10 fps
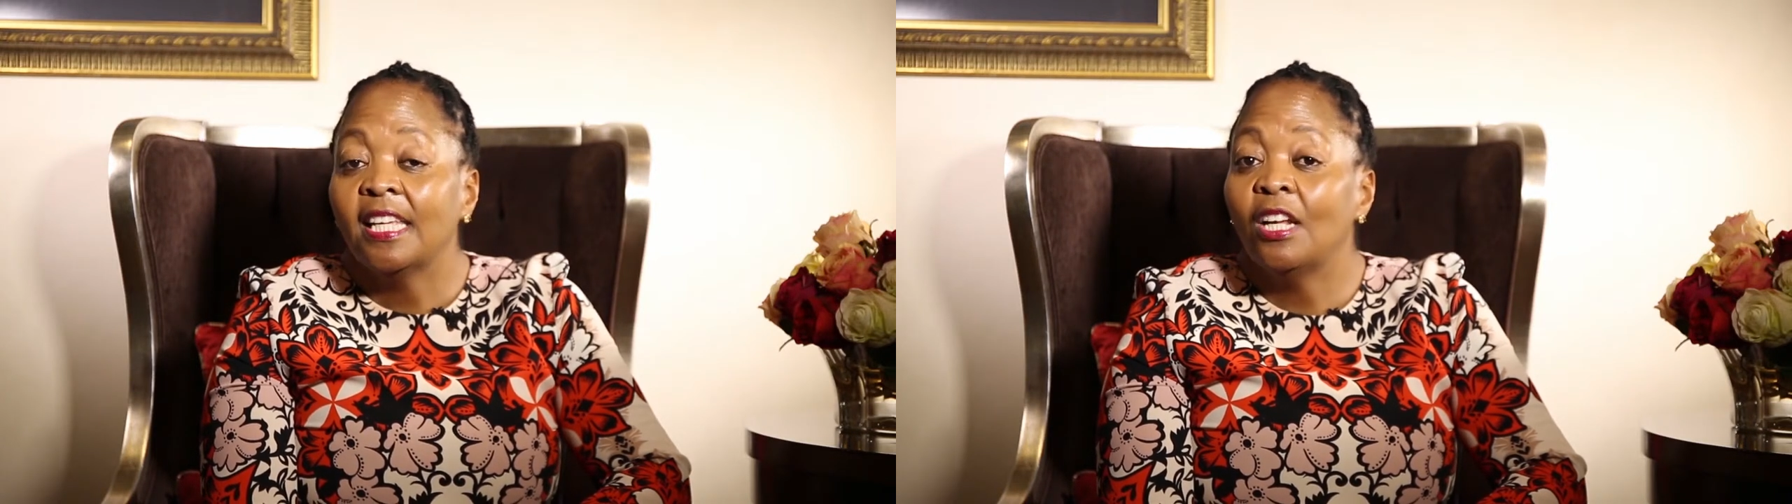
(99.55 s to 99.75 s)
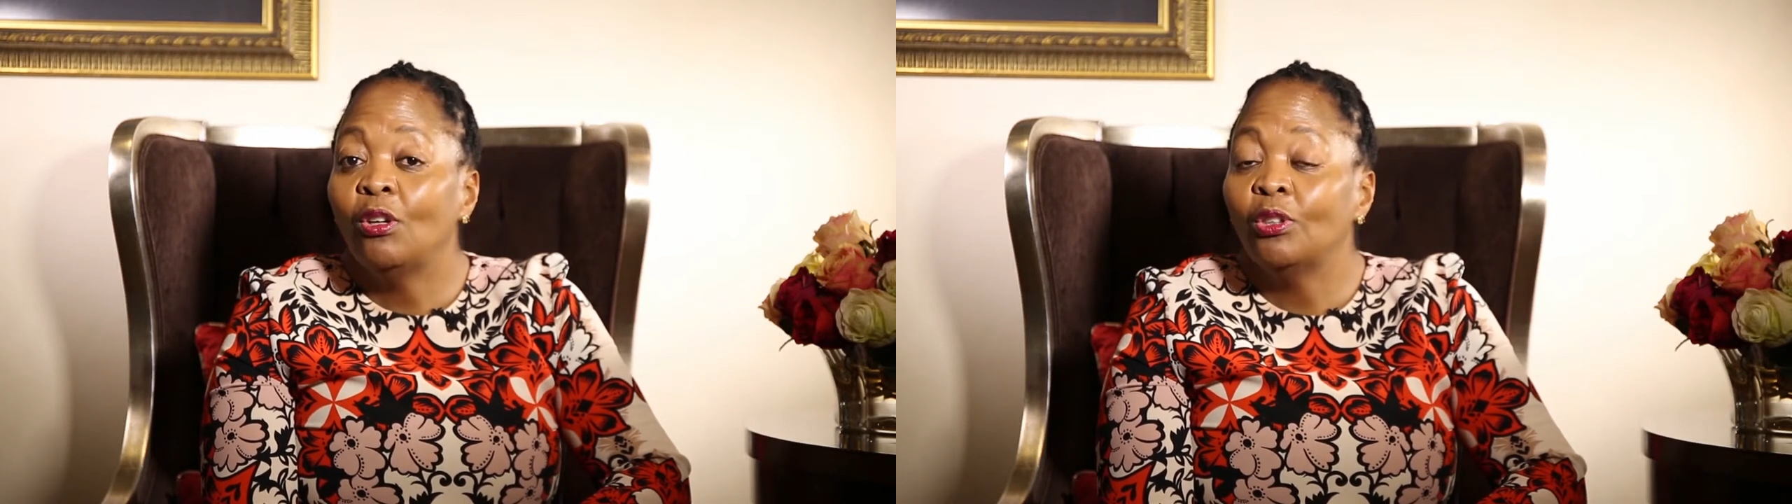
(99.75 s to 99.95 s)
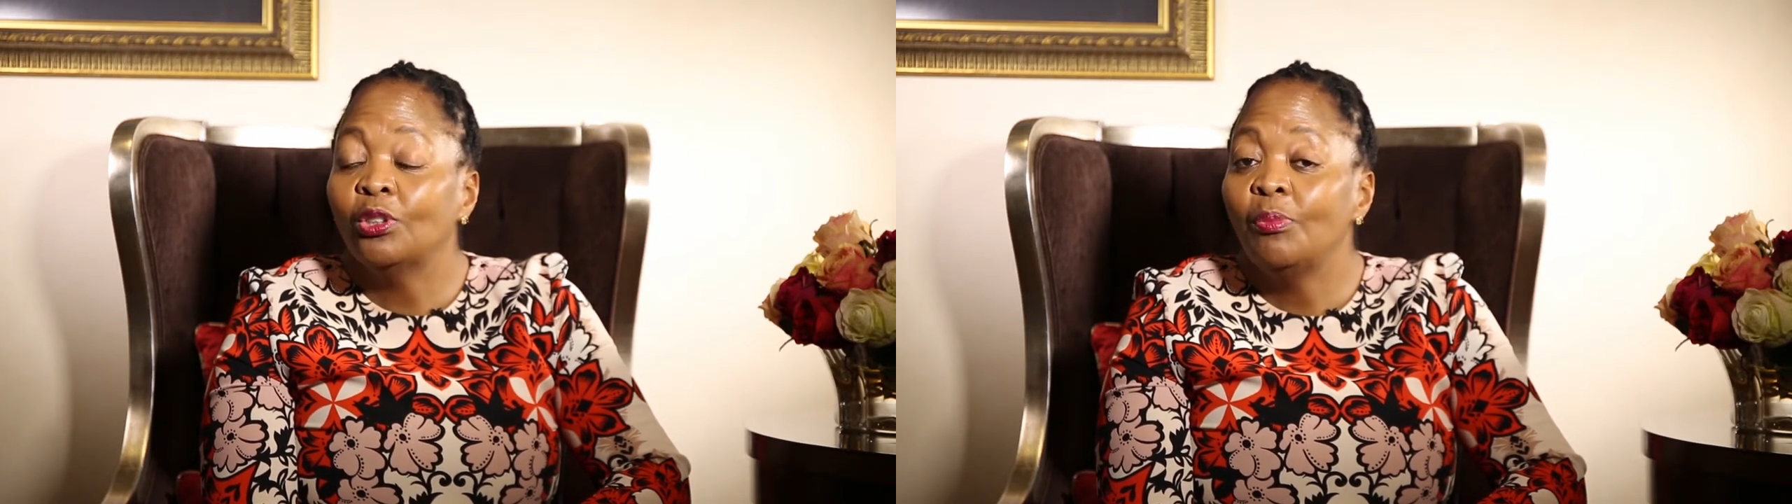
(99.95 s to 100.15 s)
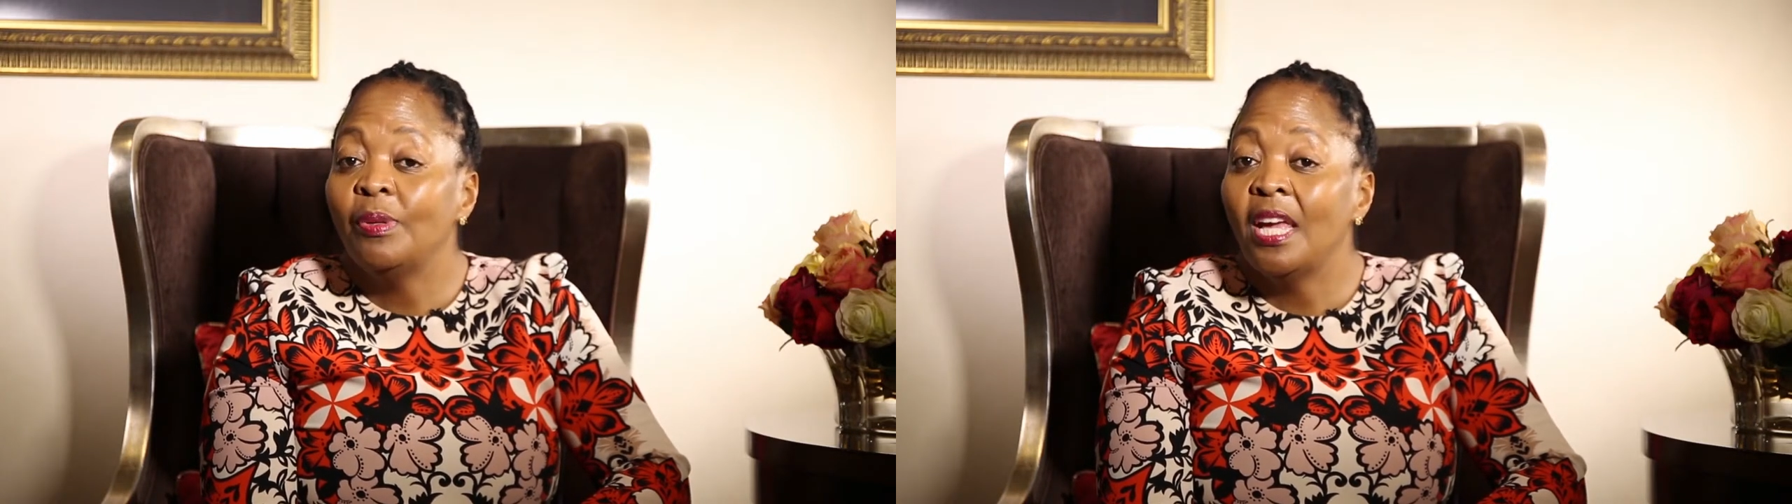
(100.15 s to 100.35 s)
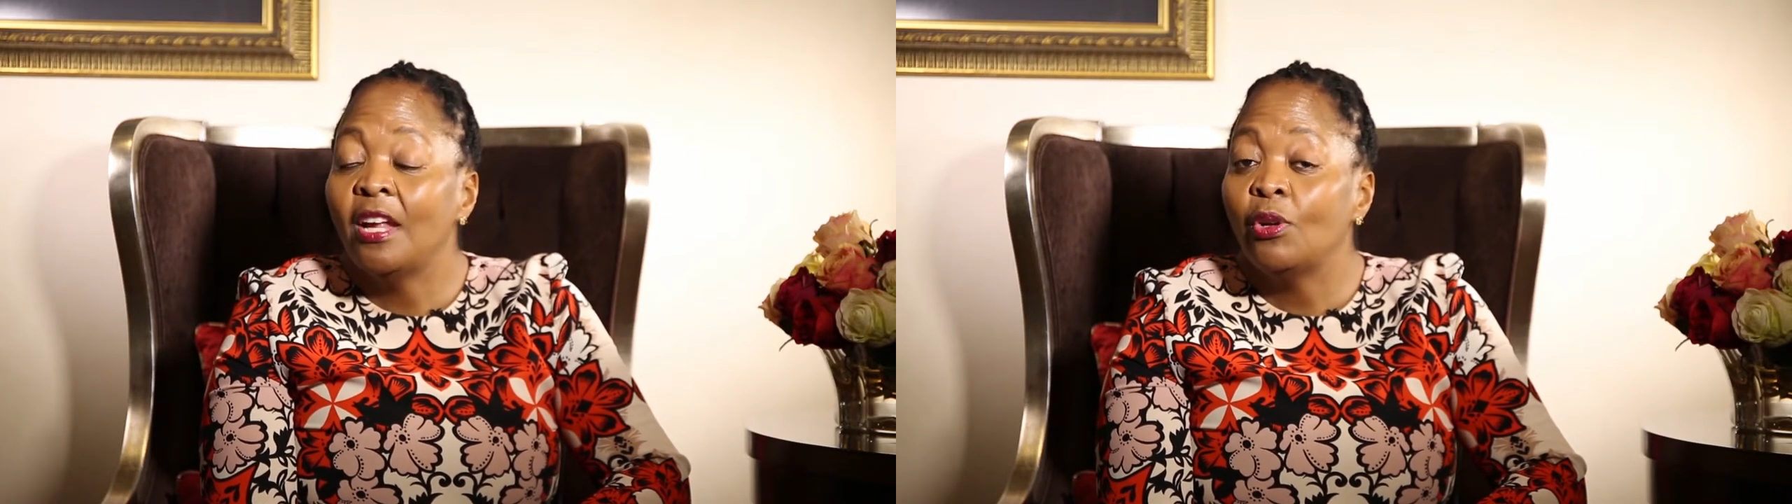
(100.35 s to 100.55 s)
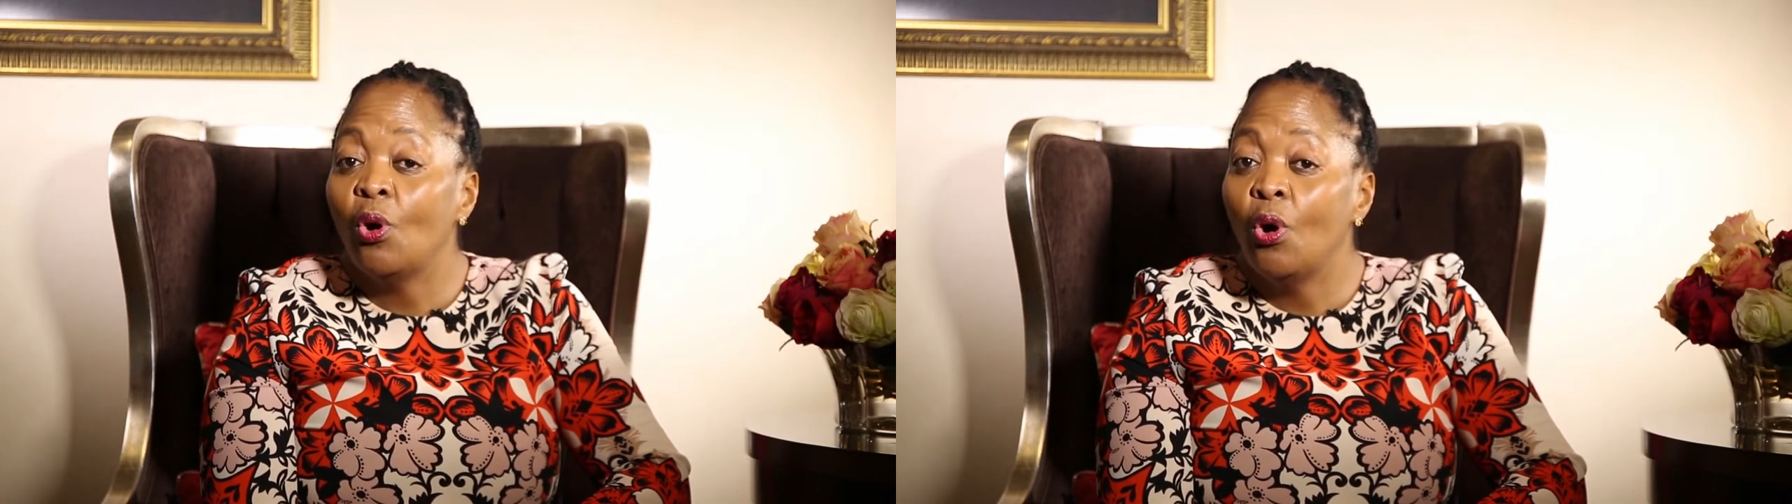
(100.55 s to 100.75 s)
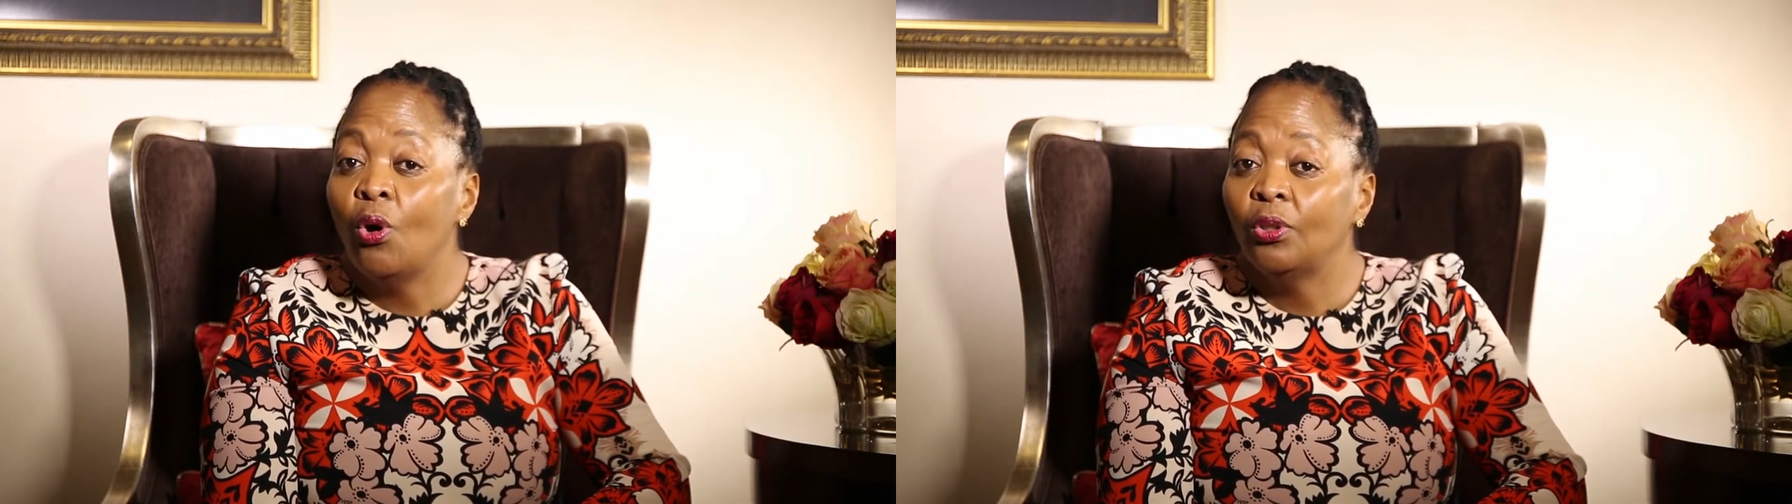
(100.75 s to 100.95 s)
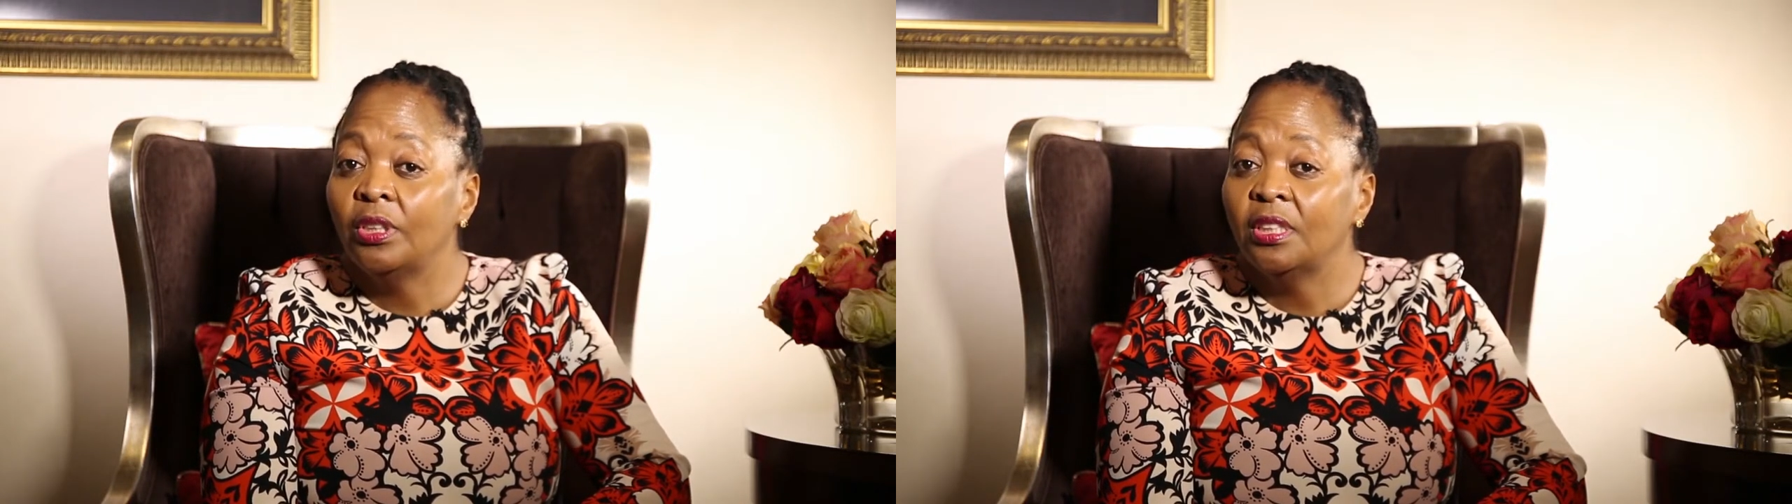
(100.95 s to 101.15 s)
can also be at
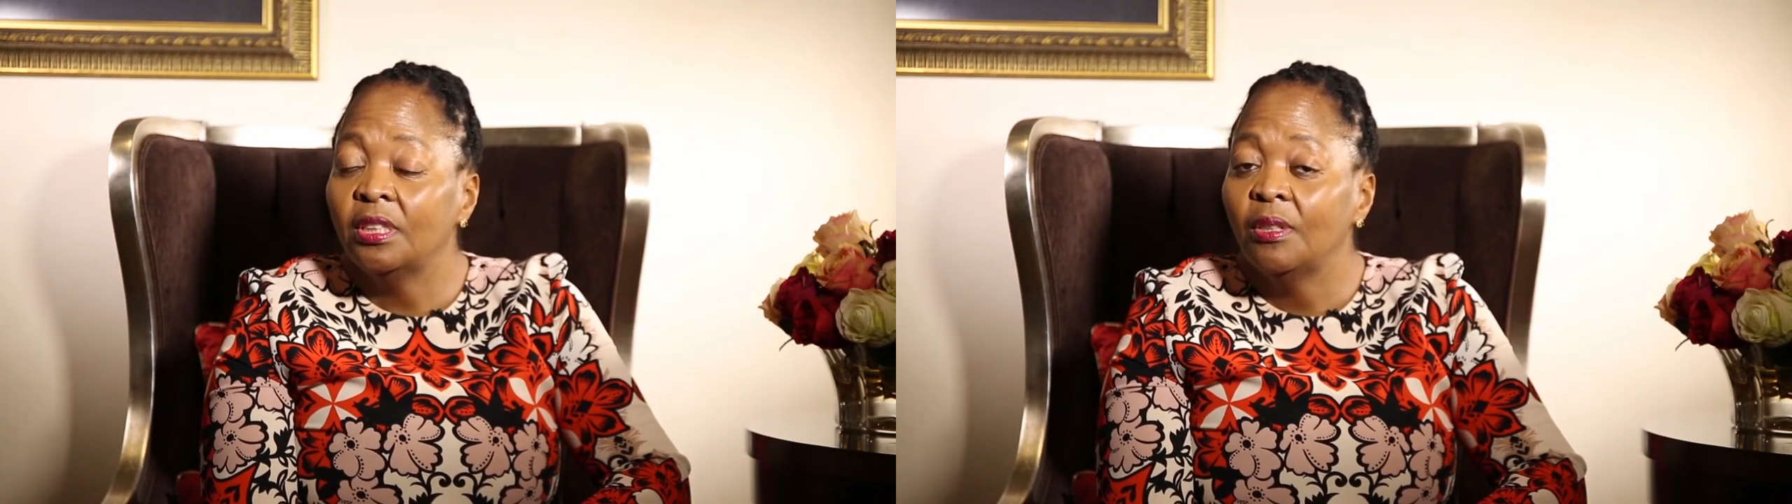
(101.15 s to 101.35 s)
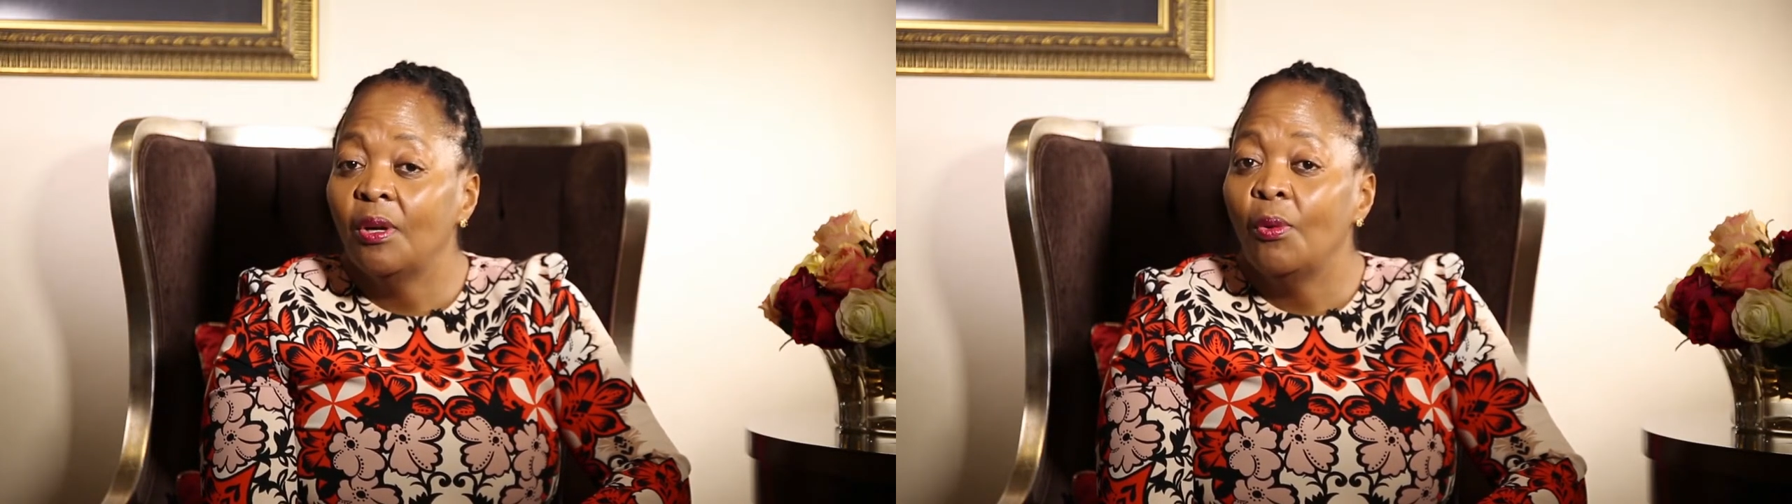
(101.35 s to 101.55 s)
odds